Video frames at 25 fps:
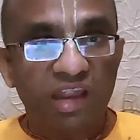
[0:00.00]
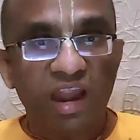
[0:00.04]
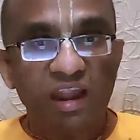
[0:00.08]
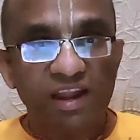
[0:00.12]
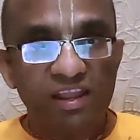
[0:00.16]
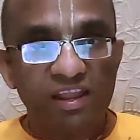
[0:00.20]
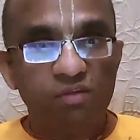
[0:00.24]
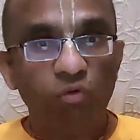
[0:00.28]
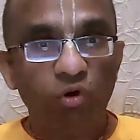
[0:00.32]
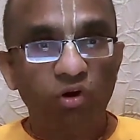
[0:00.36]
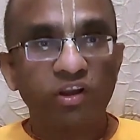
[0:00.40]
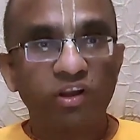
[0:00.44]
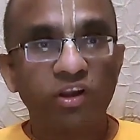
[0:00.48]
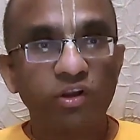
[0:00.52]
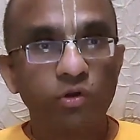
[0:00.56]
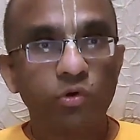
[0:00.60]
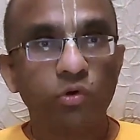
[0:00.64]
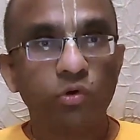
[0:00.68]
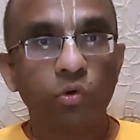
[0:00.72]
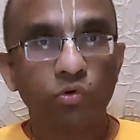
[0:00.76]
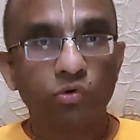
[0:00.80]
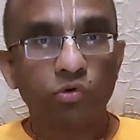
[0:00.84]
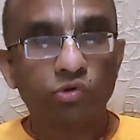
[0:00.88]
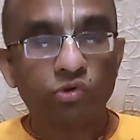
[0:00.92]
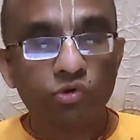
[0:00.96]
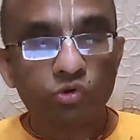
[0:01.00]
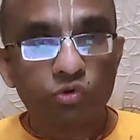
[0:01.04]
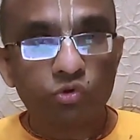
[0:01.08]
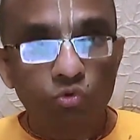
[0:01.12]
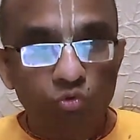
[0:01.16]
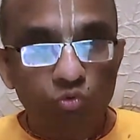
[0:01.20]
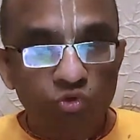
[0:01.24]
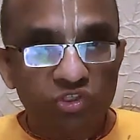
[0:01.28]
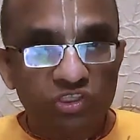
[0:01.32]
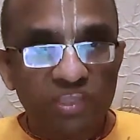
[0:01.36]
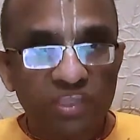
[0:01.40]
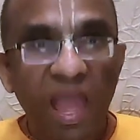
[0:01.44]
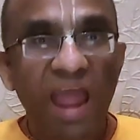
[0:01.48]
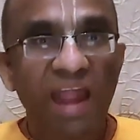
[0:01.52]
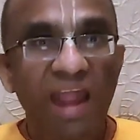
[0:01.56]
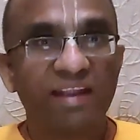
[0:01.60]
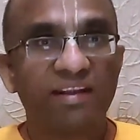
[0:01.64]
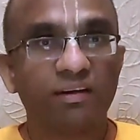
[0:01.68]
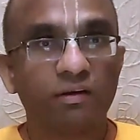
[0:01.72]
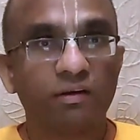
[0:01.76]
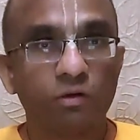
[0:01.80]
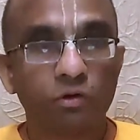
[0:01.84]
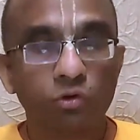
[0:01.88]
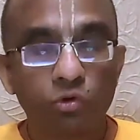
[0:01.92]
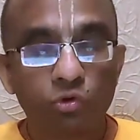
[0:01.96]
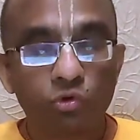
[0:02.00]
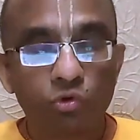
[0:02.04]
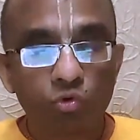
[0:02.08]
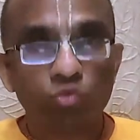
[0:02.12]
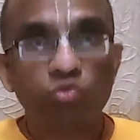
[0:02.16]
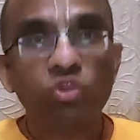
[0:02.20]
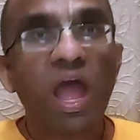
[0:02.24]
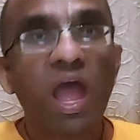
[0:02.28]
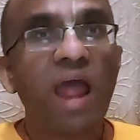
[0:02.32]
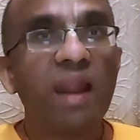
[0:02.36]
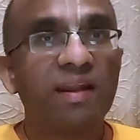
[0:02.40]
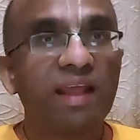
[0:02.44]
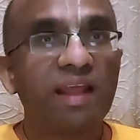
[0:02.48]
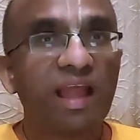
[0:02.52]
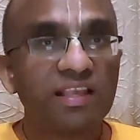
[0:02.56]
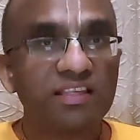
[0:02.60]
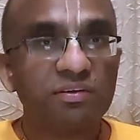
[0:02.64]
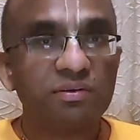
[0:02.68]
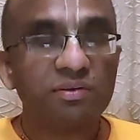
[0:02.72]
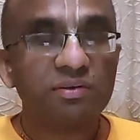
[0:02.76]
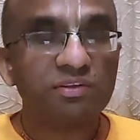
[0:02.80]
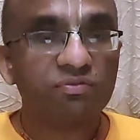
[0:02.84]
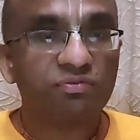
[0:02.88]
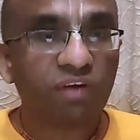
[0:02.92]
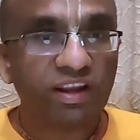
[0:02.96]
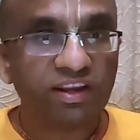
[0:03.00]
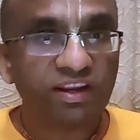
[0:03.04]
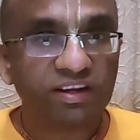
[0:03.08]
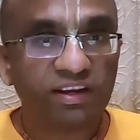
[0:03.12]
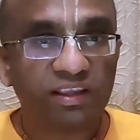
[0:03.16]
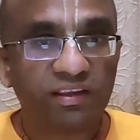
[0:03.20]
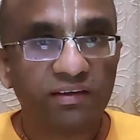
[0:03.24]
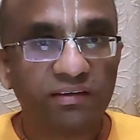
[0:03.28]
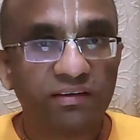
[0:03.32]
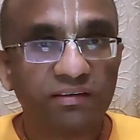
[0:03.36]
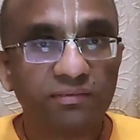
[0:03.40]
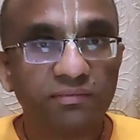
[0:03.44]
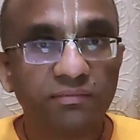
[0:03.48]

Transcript: And he wanted to use that, to do that as he was fighting.